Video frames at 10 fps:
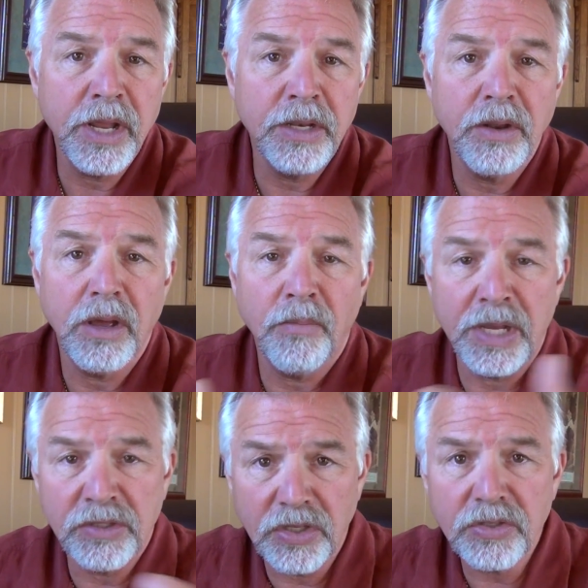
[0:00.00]
and
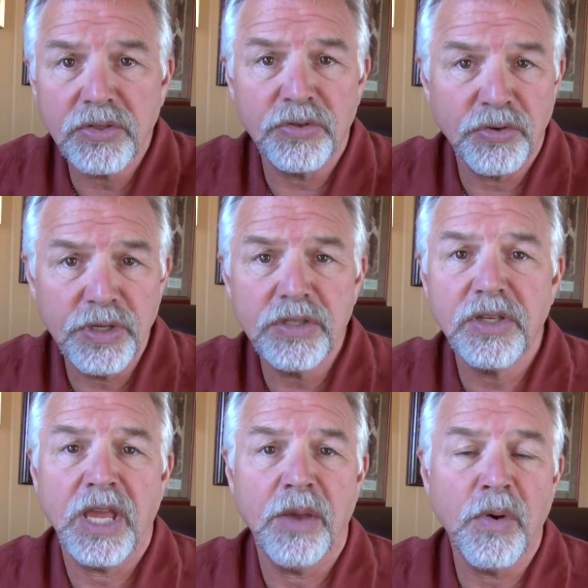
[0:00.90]
my sister
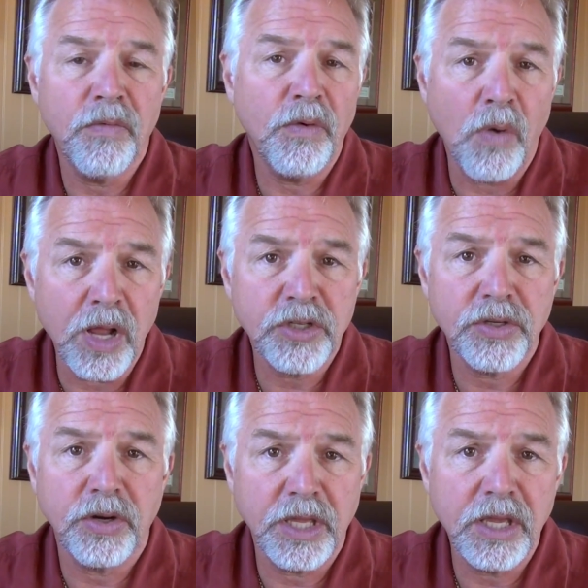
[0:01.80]
Teresa came over,
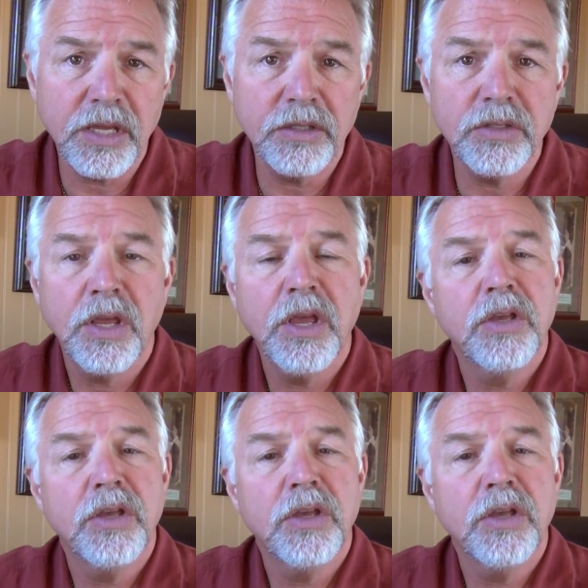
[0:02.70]
watched our kids,